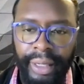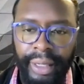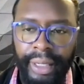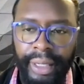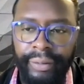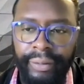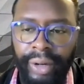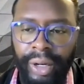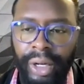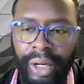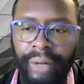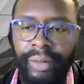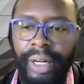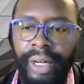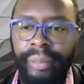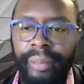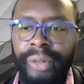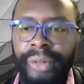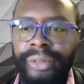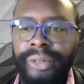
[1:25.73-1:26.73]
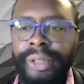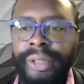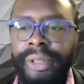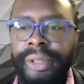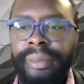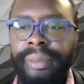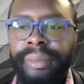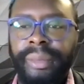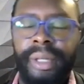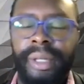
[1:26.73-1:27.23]
evolve our
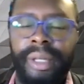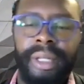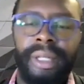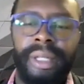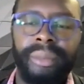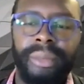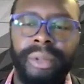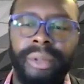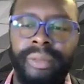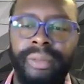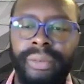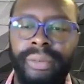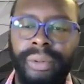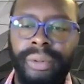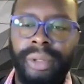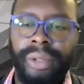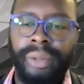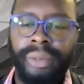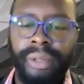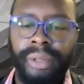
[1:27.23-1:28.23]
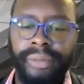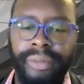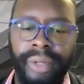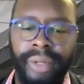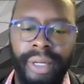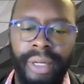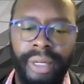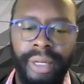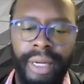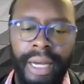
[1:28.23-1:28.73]
museum moving forward
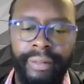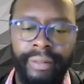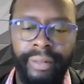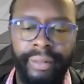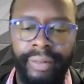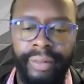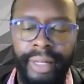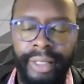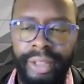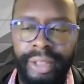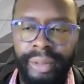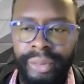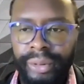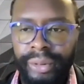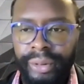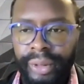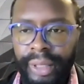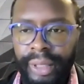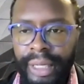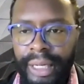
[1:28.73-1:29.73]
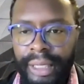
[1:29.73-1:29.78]
with having flexible